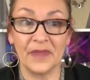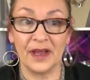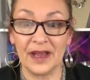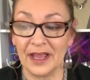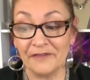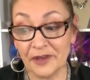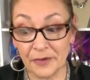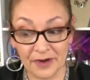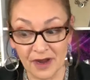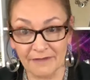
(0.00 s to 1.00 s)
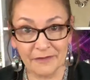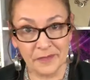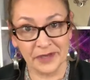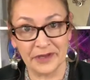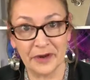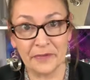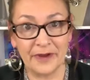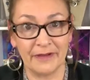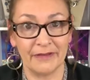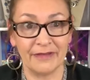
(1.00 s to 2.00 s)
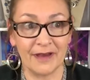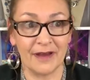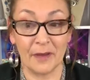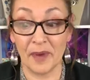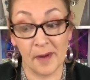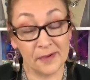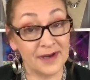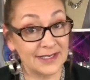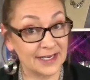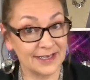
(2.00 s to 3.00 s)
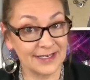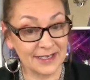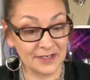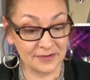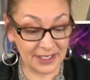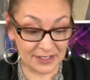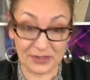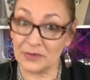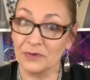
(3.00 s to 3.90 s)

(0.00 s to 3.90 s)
uh, if you are not familiar with uh, paparazzi accessories,